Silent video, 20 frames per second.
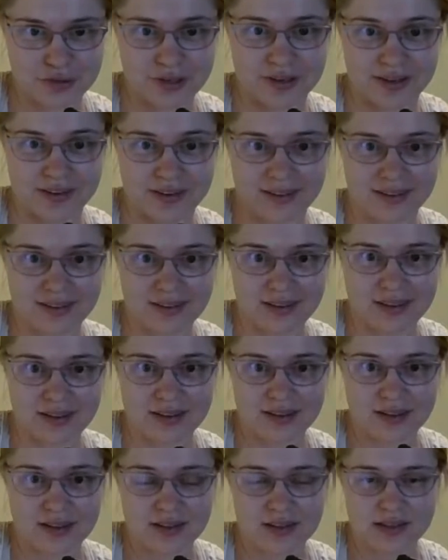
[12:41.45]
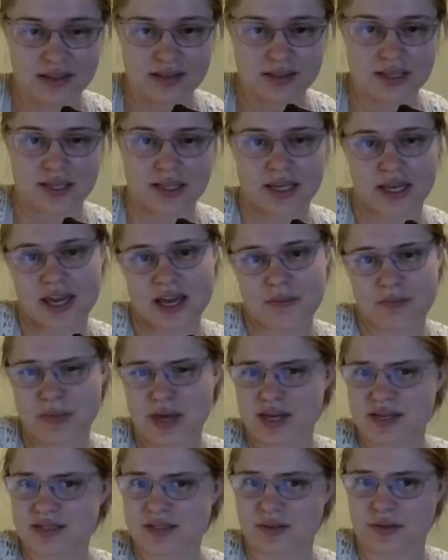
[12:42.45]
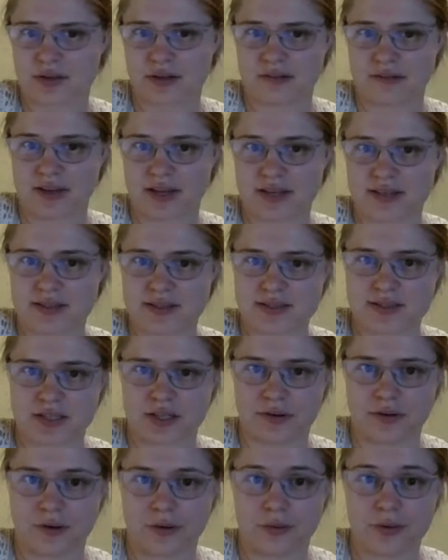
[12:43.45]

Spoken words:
children that they can't make certain events?